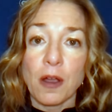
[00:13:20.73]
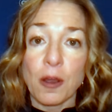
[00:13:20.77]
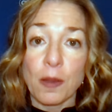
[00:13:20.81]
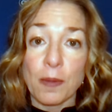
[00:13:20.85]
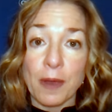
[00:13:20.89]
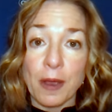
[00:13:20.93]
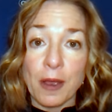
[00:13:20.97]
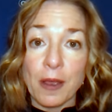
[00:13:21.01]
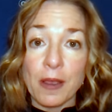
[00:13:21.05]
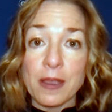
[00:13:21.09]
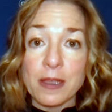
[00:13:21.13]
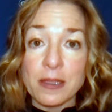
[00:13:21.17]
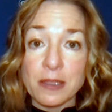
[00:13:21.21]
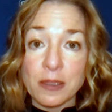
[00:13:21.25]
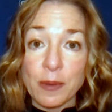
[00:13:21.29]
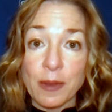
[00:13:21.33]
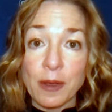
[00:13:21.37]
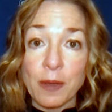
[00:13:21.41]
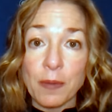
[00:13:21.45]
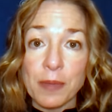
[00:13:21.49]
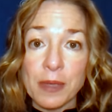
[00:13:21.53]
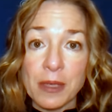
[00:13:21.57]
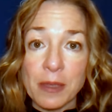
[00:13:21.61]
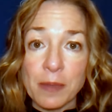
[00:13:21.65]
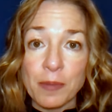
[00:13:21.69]
is about
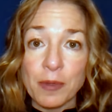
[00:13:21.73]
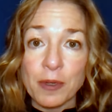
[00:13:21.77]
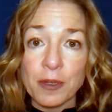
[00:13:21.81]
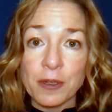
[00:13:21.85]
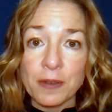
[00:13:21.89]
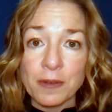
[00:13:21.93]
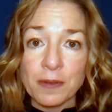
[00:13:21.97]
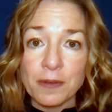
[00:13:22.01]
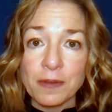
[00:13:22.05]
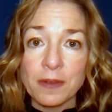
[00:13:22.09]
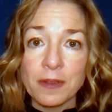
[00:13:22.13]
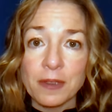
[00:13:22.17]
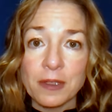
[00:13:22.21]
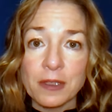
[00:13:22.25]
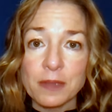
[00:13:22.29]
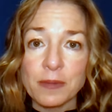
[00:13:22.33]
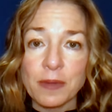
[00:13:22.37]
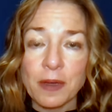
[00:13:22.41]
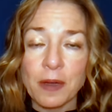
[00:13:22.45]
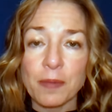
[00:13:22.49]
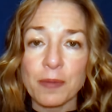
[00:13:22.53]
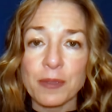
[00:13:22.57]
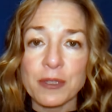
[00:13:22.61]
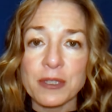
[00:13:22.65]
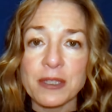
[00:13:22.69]
people. It's
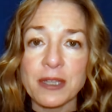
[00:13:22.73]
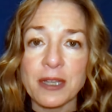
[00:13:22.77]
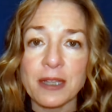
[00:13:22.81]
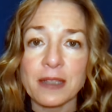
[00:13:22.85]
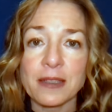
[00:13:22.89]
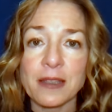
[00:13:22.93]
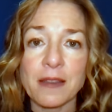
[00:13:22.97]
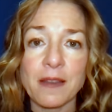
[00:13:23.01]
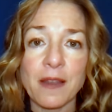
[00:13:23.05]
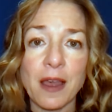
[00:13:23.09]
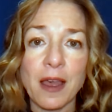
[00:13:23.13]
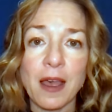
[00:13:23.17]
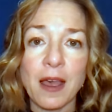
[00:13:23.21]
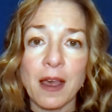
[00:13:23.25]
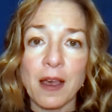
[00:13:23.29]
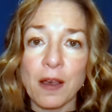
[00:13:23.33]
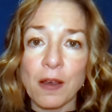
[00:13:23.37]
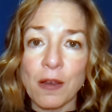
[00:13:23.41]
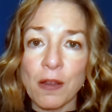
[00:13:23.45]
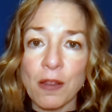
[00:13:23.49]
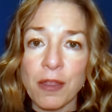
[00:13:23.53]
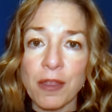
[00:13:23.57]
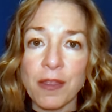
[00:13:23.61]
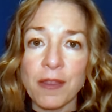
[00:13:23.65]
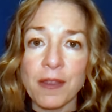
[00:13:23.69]
about protecting the
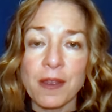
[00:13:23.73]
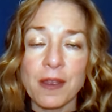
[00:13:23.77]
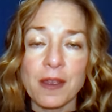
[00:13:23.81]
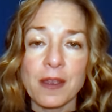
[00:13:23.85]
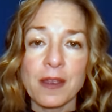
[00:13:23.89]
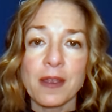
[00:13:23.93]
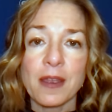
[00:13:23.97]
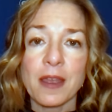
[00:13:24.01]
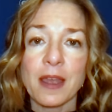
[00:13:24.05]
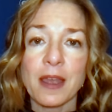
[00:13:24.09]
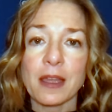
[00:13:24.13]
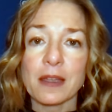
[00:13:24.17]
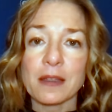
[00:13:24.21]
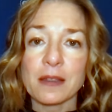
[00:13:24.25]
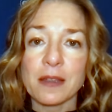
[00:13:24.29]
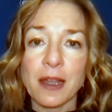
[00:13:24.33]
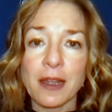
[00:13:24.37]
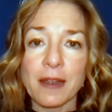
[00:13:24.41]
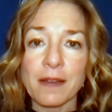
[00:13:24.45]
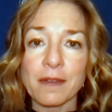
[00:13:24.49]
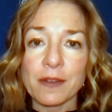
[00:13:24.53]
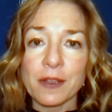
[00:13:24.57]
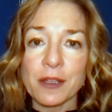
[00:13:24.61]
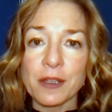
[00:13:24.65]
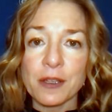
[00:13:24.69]
health and
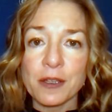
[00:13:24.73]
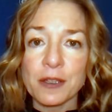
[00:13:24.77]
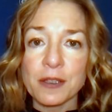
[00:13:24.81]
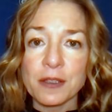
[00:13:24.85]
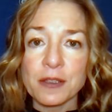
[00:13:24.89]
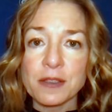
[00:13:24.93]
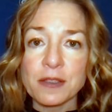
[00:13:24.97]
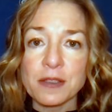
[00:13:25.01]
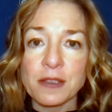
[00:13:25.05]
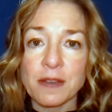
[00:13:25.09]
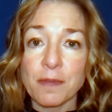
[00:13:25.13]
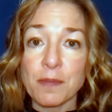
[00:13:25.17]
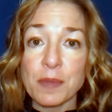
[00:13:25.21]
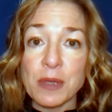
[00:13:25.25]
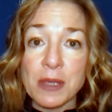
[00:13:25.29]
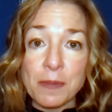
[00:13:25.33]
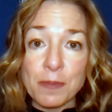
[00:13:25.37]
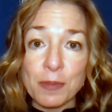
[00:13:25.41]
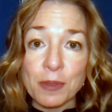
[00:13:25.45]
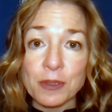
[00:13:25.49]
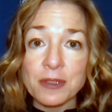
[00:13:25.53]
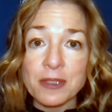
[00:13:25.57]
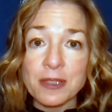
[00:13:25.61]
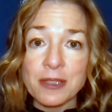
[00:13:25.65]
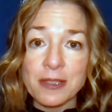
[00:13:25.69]
livelihoods of people
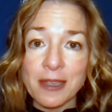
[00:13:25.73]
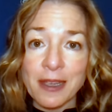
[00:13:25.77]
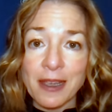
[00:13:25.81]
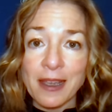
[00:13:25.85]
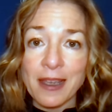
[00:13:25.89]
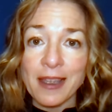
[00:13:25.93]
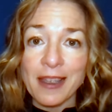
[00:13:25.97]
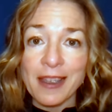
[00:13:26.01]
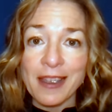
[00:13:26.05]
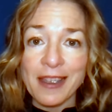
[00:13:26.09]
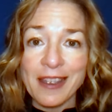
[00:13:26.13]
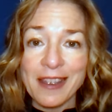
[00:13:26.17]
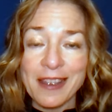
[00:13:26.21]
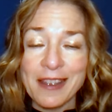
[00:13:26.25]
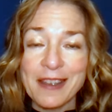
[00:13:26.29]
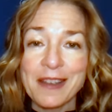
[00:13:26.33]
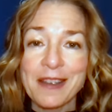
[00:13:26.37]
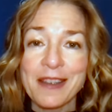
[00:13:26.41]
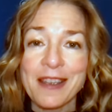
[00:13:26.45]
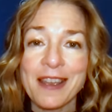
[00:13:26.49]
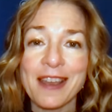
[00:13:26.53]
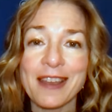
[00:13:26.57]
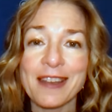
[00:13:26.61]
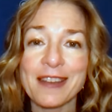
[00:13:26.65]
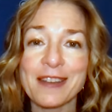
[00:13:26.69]
today
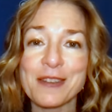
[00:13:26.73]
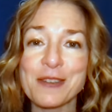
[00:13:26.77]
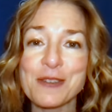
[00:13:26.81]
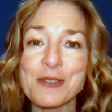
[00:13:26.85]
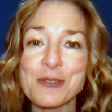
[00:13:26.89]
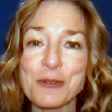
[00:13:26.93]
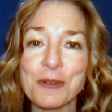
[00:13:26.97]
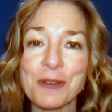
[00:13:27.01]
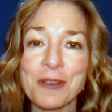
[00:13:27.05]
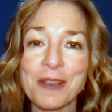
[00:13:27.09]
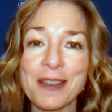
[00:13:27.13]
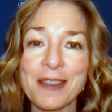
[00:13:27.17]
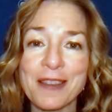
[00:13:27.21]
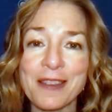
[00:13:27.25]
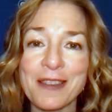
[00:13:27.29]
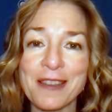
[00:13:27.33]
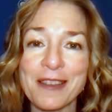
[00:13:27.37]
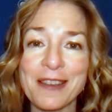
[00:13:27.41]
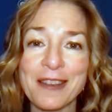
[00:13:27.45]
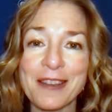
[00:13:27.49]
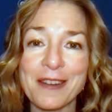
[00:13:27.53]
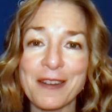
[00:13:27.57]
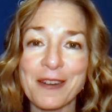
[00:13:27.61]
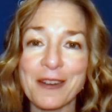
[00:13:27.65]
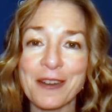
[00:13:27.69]
and ensuring
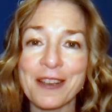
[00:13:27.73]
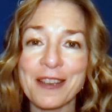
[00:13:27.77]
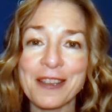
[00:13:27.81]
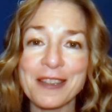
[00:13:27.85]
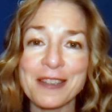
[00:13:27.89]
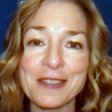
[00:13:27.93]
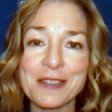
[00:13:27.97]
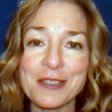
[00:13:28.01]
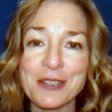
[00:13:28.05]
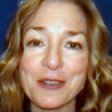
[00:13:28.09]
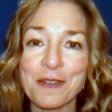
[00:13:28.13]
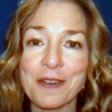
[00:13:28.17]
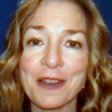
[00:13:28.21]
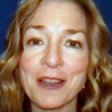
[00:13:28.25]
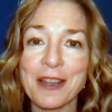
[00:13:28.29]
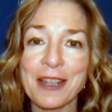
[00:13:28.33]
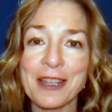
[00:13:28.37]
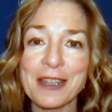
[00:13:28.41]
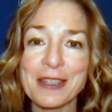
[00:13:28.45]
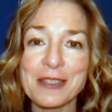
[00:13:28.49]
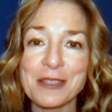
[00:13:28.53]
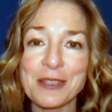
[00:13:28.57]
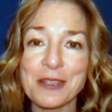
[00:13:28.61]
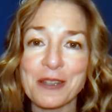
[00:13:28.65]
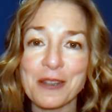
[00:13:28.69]
that our kids and
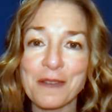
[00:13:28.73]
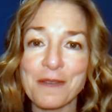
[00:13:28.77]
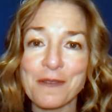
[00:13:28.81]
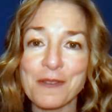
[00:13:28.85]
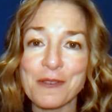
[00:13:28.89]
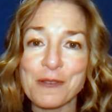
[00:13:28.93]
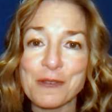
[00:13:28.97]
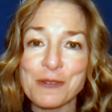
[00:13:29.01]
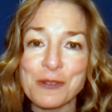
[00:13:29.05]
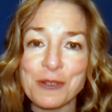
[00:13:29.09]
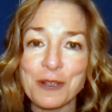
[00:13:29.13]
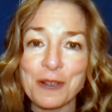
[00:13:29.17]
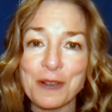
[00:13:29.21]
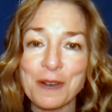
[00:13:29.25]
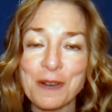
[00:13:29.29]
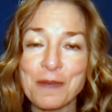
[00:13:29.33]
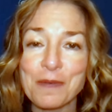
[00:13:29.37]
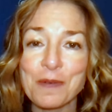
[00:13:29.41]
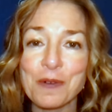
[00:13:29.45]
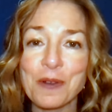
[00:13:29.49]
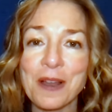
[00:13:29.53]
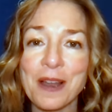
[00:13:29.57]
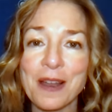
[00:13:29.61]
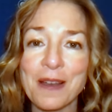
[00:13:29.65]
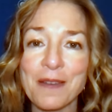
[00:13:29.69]
grandkids in the future
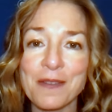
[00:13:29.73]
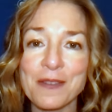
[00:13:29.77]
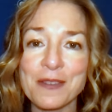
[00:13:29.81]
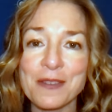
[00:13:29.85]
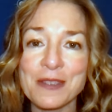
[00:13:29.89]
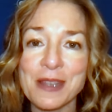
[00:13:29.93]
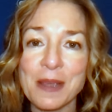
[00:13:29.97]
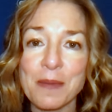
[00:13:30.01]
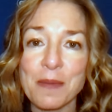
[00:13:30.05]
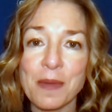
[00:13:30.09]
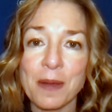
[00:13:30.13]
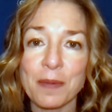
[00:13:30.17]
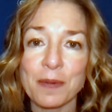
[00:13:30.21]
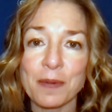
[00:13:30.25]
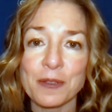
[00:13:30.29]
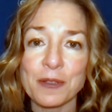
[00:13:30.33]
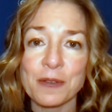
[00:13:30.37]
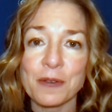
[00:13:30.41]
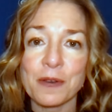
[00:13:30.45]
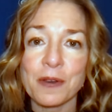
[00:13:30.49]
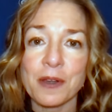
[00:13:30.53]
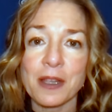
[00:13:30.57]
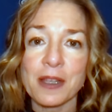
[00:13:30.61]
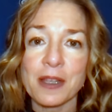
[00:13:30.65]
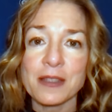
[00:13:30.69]
will have the same
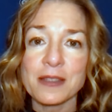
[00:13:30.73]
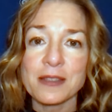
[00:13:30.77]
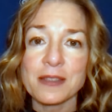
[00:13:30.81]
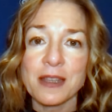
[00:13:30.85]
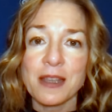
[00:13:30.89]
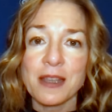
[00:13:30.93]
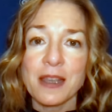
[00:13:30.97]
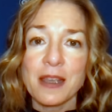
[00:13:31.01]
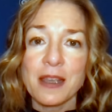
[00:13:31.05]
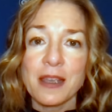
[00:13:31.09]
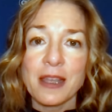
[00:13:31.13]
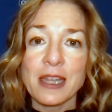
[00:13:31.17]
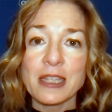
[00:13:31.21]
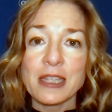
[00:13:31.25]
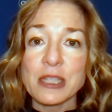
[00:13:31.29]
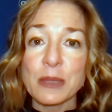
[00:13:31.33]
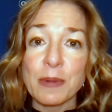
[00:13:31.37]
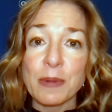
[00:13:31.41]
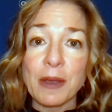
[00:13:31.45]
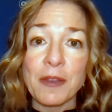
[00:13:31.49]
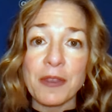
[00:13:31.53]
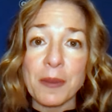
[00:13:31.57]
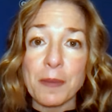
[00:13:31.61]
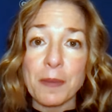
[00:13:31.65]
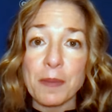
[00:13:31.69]
opportunities. It's
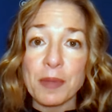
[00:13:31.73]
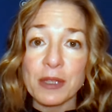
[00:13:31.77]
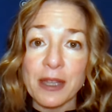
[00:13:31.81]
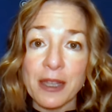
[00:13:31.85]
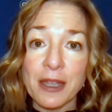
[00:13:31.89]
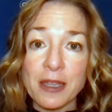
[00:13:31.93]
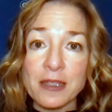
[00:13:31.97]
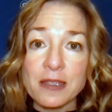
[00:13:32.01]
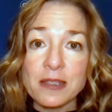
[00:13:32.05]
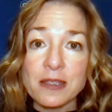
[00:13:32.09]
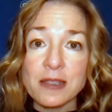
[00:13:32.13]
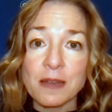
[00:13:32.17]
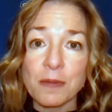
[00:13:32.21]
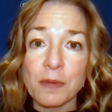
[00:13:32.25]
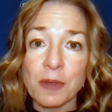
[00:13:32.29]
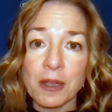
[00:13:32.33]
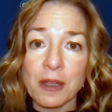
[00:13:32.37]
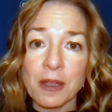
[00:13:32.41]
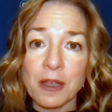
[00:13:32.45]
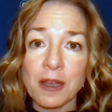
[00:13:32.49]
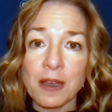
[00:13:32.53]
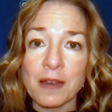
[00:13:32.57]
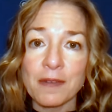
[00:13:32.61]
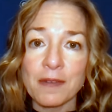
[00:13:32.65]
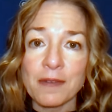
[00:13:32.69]
about the place that we
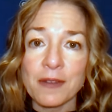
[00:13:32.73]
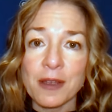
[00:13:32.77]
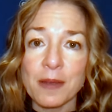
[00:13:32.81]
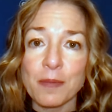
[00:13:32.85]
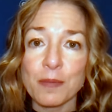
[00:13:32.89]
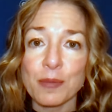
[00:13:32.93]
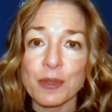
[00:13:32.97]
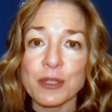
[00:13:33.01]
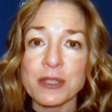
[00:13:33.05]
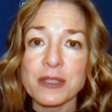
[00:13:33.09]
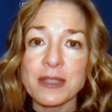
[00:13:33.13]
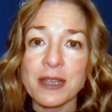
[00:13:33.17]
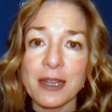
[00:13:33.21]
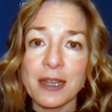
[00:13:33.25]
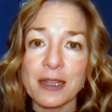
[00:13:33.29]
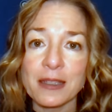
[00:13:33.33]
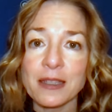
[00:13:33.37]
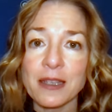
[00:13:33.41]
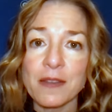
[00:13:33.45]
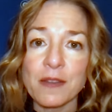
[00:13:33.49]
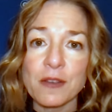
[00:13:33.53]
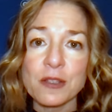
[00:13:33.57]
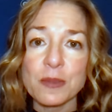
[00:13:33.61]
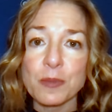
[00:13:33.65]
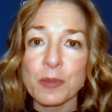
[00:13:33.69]
love and protecting
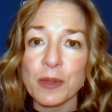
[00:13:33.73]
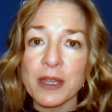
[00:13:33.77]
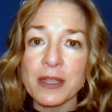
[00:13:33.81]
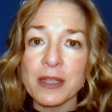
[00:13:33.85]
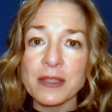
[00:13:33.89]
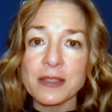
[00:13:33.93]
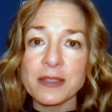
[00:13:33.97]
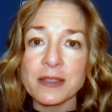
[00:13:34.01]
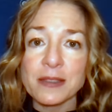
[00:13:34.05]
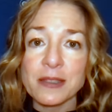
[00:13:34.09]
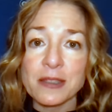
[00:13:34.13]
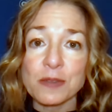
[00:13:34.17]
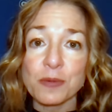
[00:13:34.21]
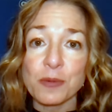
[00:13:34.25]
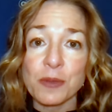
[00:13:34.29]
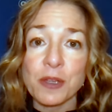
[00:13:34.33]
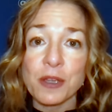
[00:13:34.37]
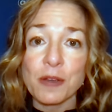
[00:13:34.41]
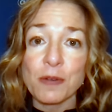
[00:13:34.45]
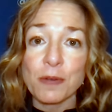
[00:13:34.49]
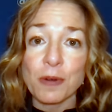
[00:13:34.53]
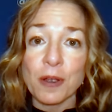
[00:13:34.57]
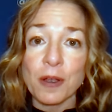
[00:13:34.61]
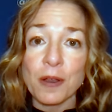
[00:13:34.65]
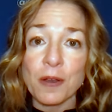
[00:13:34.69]
those places as we
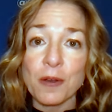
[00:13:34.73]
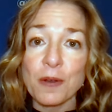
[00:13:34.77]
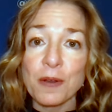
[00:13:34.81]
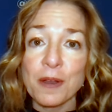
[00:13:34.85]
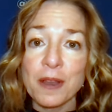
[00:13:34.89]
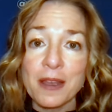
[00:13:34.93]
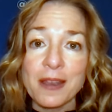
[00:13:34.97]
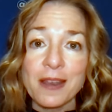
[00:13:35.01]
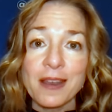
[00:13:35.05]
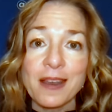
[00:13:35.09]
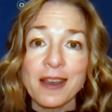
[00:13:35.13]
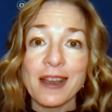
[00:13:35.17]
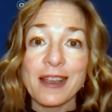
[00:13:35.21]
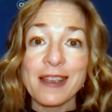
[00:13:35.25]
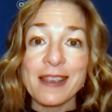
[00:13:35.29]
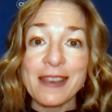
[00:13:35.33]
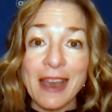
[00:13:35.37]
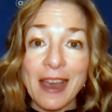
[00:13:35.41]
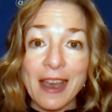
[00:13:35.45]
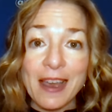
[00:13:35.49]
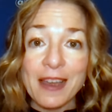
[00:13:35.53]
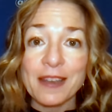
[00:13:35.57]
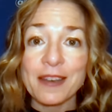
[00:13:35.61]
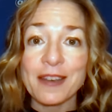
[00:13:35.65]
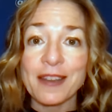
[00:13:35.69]
grow,
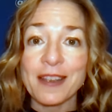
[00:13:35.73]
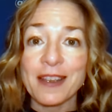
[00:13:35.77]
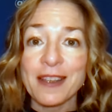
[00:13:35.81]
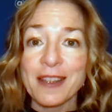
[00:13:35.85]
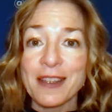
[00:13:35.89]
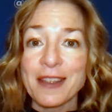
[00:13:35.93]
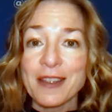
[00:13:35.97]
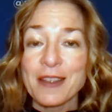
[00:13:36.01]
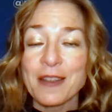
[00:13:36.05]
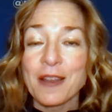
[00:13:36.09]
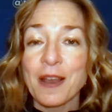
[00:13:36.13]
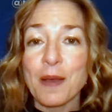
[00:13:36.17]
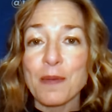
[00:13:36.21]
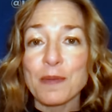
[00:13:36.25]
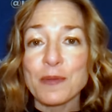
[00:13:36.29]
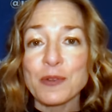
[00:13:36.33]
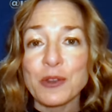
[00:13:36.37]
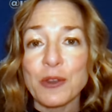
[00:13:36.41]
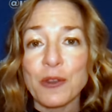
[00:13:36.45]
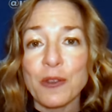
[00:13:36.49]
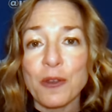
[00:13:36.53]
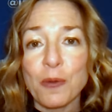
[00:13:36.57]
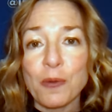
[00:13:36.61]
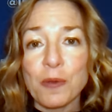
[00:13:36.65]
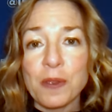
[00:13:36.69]
again, so
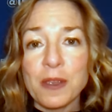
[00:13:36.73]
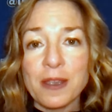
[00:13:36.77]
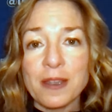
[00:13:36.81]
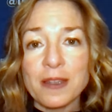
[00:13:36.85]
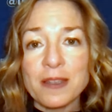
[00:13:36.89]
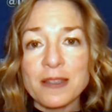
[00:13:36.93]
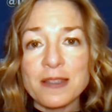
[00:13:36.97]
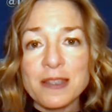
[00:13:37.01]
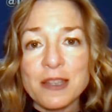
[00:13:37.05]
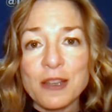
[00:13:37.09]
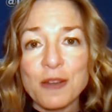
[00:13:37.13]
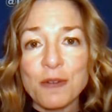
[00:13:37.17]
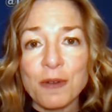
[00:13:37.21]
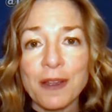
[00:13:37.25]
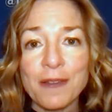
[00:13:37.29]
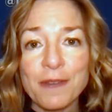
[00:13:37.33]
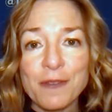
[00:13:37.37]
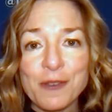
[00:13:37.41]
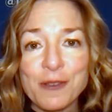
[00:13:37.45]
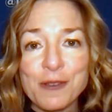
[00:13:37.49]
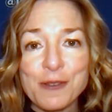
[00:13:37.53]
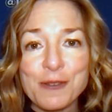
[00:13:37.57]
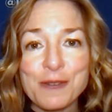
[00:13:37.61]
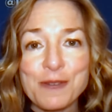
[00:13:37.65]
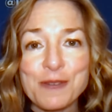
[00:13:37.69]
that we can seek
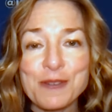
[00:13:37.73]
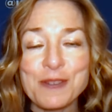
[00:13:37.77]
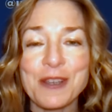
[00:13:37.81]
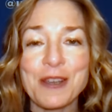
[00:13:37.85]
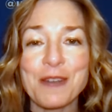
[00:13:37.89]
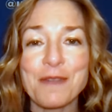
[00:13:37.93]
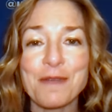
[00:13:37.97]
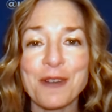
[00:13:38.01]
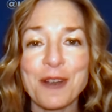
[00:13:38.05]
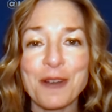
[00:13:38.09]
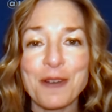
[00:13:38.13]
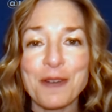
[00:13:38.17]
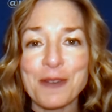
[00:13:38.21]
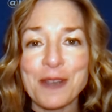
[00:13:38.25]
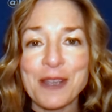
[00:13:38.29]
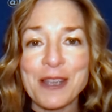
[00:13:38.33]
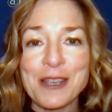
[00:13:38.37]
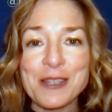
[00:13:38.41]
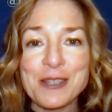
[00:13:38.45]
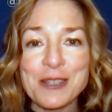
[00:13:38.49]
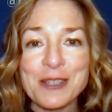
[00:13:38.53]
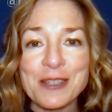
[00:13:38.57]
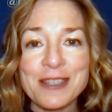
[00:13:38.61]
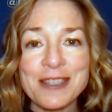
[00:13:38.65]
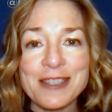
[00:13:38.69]
refuge and
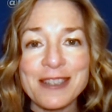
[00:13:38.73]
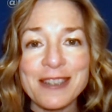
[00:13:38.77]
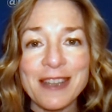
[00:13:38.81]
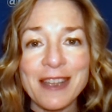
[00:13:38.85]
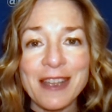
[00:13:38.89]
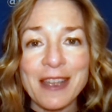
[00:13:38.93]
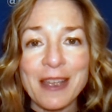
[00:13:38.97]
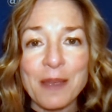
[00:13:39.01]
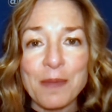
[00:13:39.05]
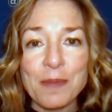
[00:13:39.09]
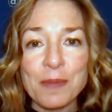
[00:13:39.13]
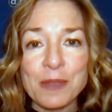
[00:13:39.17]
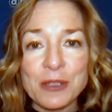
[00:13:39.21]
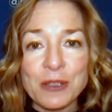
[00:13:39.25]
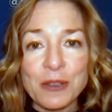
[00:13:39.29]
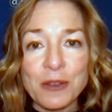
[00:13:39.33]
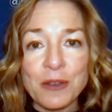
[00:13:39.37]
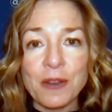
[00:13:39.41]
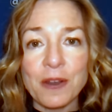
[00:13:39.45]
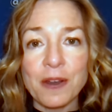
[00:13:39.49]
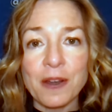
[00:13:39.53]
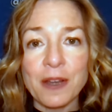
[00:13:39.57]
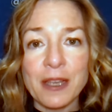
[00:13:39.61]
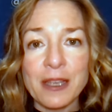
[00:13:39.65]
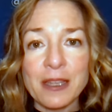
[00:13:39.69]
recreation today, but so that
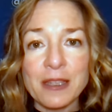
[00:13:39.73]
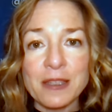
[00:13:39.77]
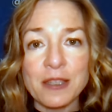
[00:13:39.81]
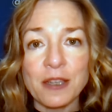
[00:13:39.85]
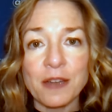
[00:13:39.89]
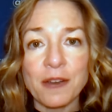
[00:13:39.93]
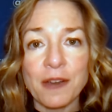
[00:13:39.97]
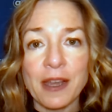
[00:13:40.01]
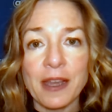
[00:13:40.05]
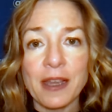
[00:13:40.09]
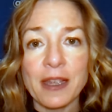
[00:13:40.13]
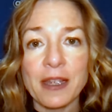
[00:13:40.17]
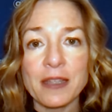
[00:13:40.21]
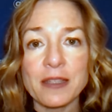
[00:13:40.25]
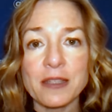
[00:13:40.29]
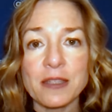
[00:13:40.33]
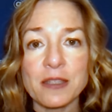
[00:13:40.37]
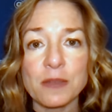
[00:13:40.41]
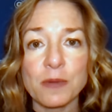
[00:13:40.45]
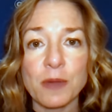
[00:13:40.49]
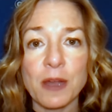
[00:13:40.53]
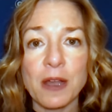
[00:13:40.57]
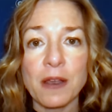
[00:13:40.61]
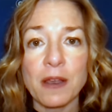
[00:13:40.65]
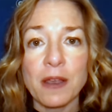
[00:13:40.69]
our kids and grandkids as
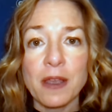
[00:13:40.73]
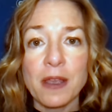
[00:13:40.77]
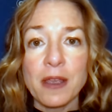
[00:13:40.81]
well.